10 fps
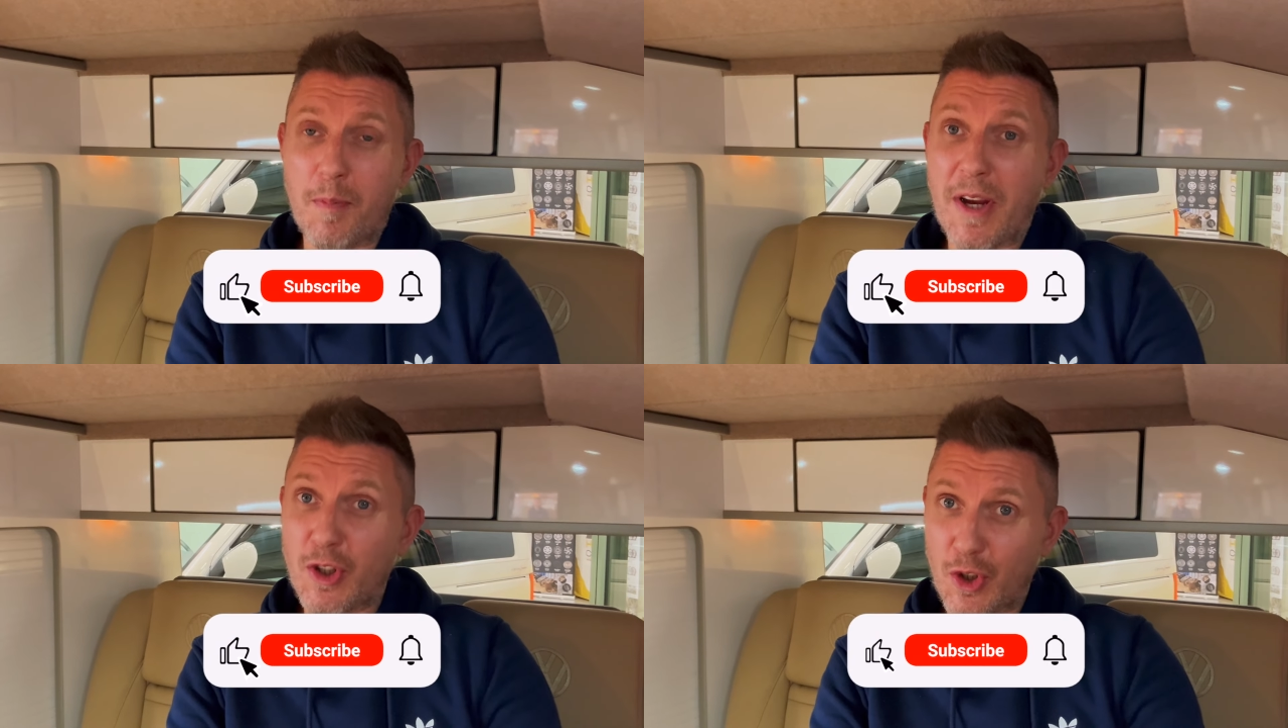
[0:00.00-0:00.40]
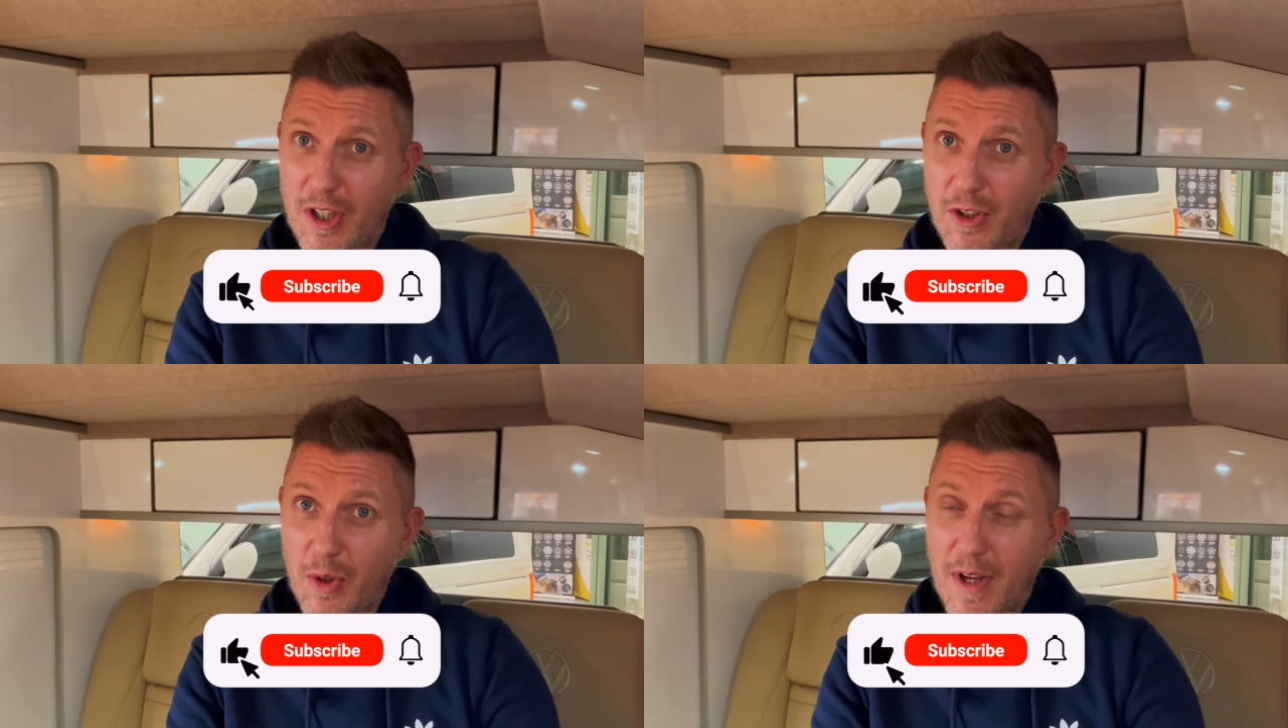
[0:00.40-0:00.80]
make sure
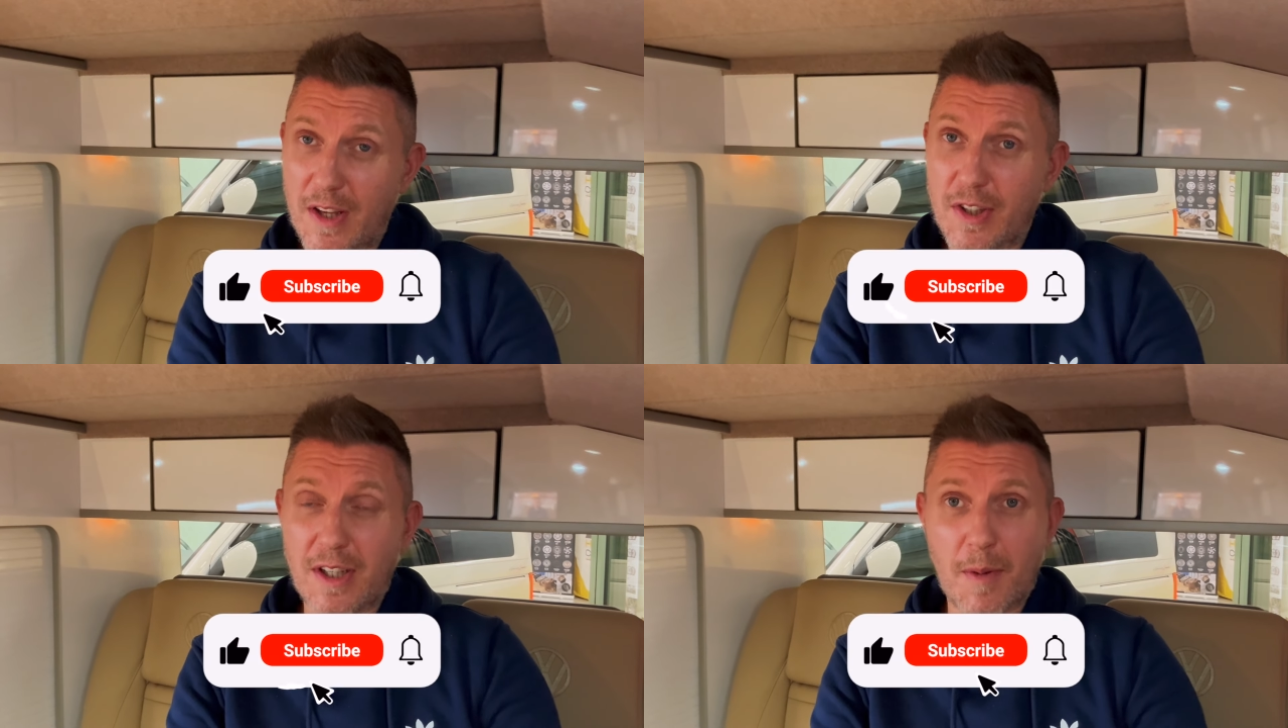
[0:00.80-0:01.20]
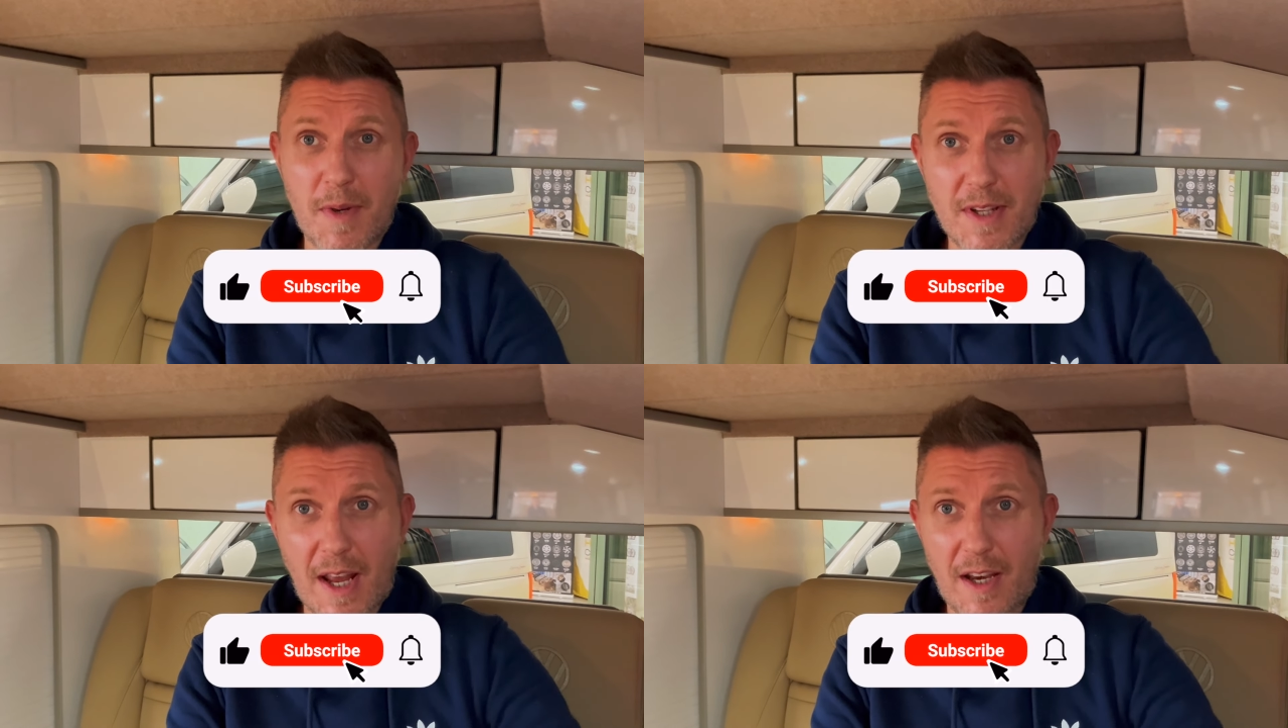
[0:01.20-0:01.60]
you do that so you don't
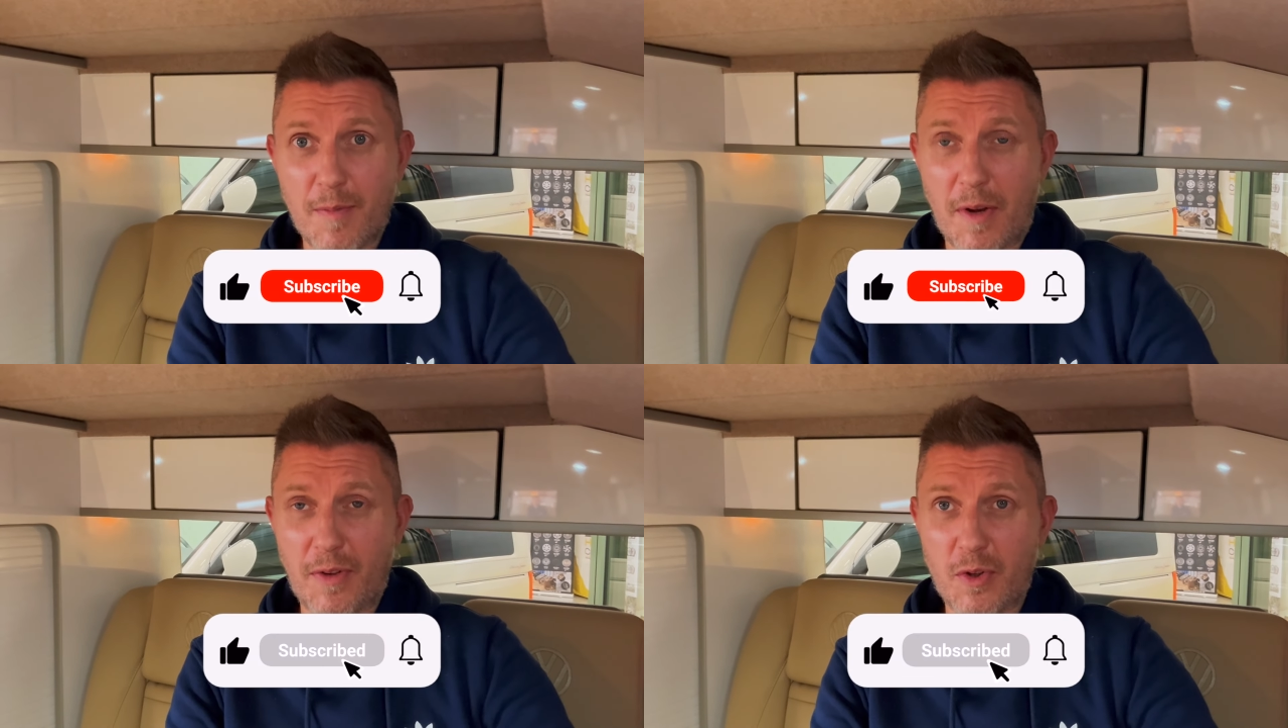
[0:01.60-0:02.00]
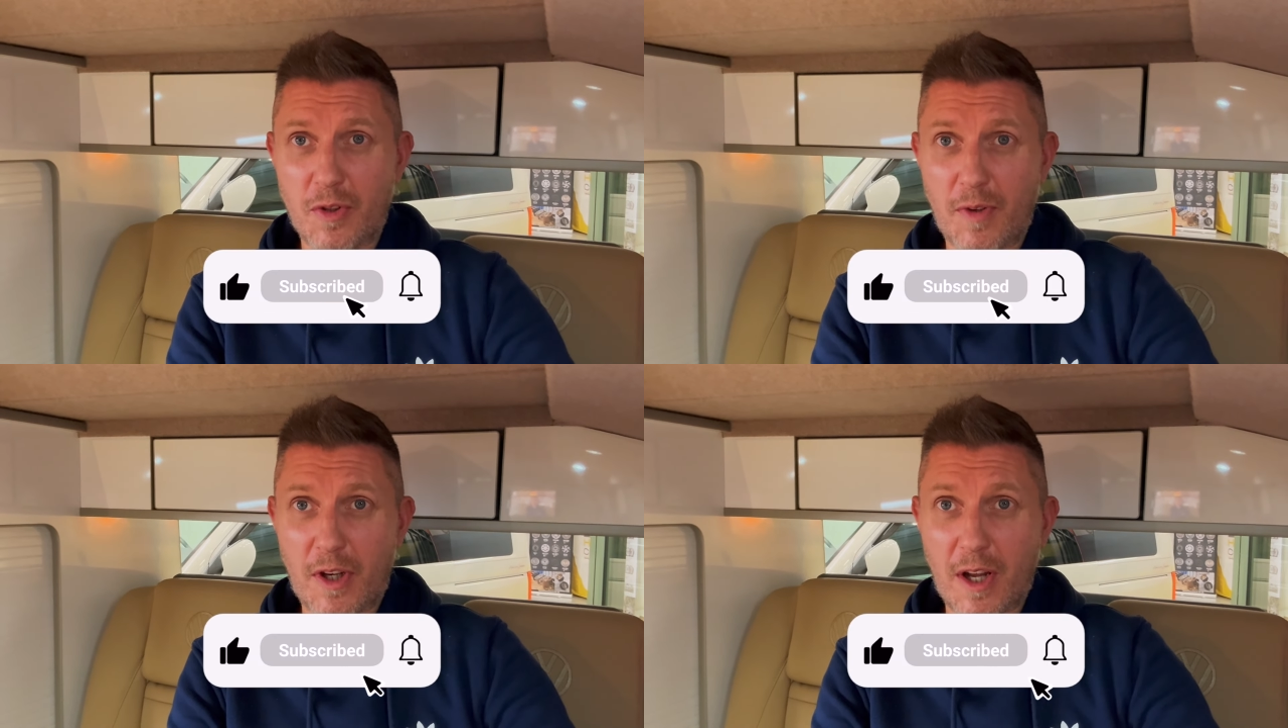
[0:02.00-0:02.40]
miss any of my
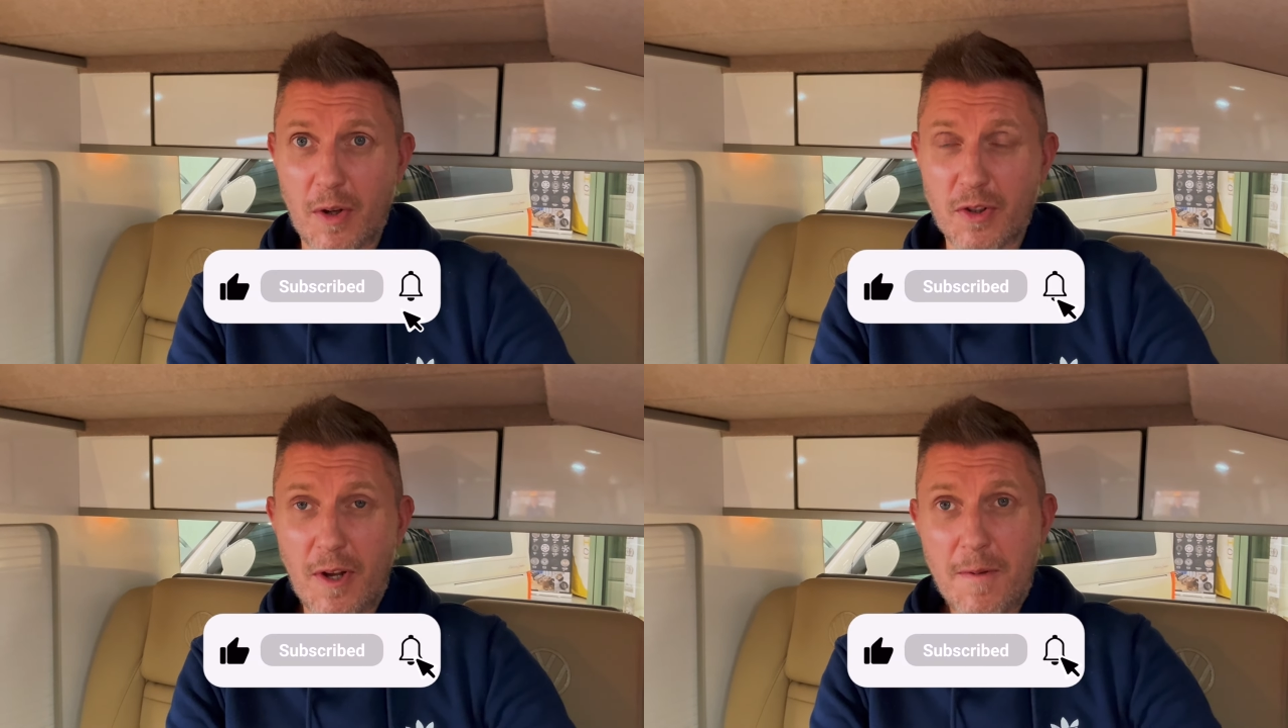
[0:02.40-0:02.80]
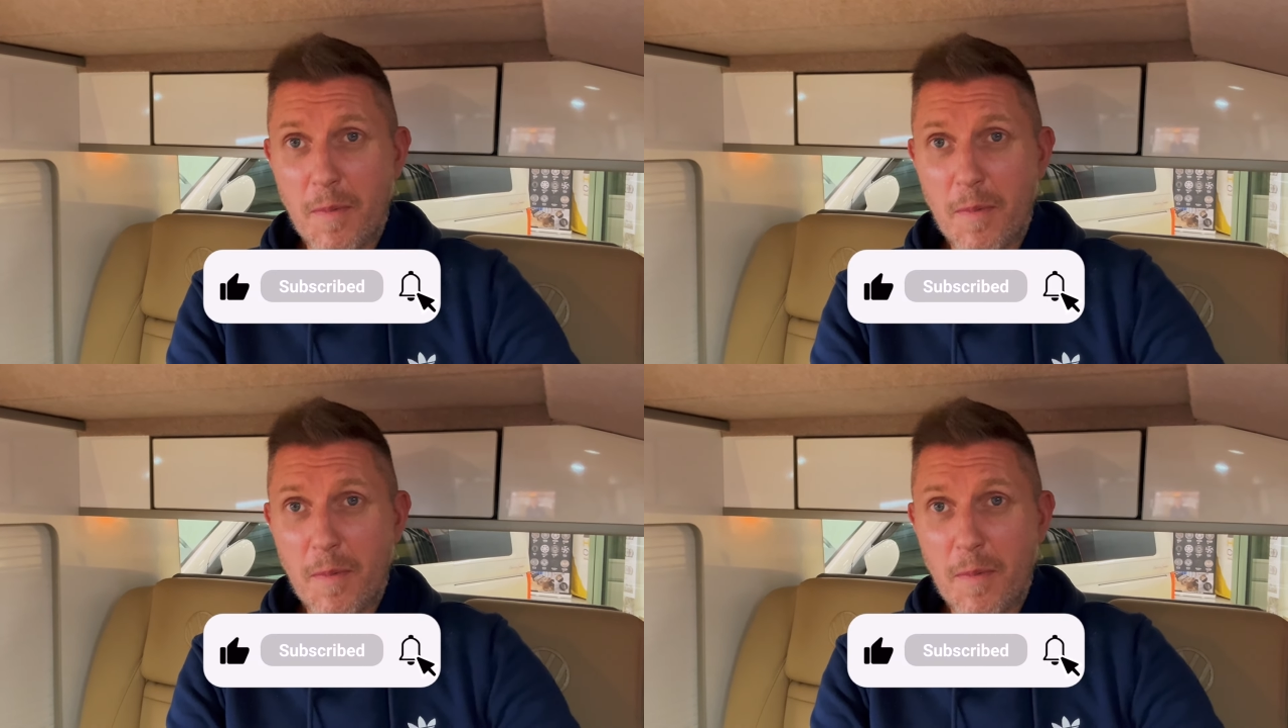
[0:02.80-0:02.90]
future videos,